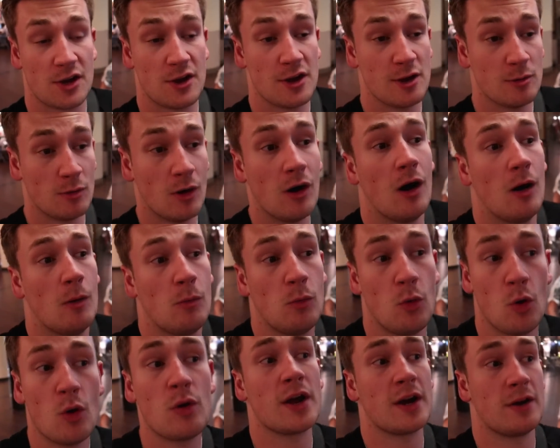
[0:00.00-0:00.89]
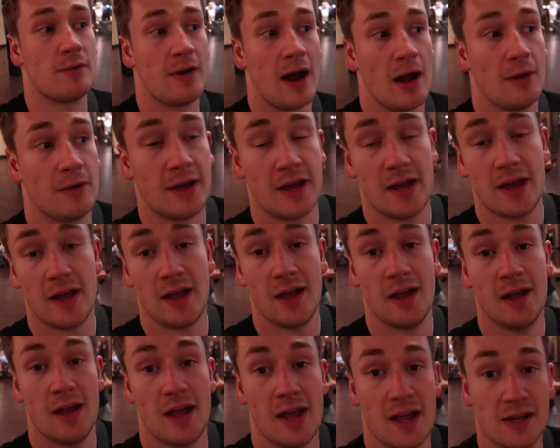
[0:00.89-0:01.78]
tell you what, walking around
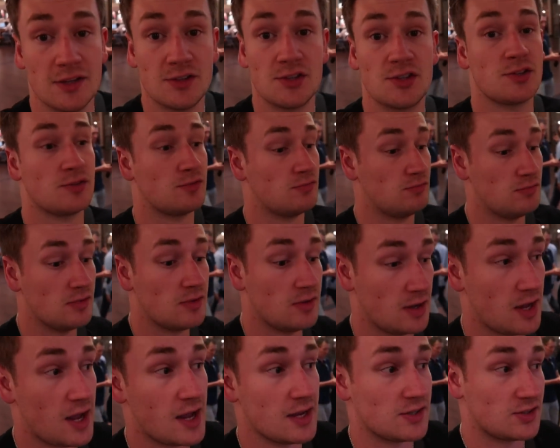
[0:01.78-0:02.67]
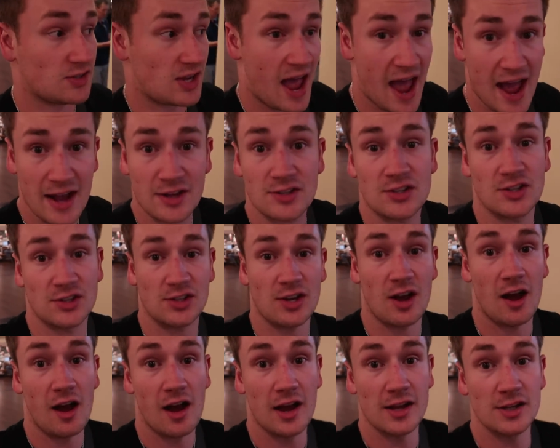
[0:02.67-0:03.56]
here is
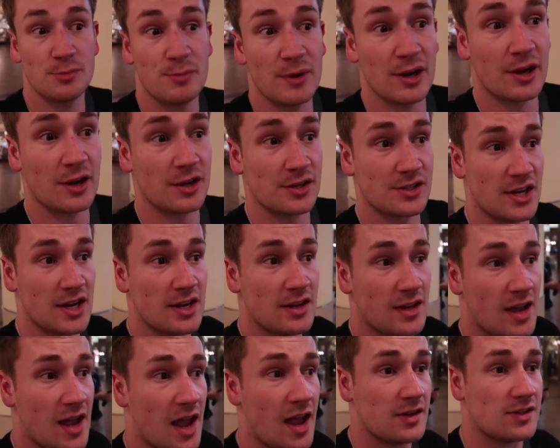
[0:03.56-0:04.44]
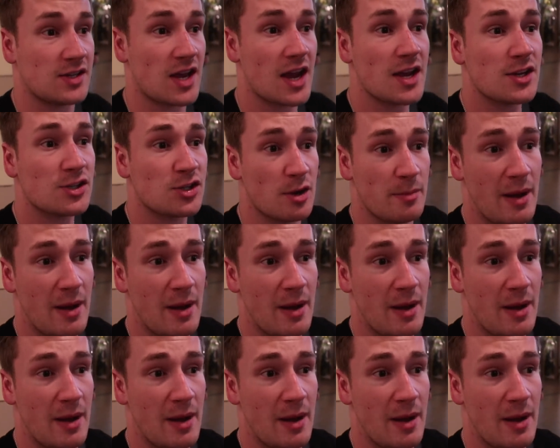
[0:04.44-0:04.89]
exercise, because it takes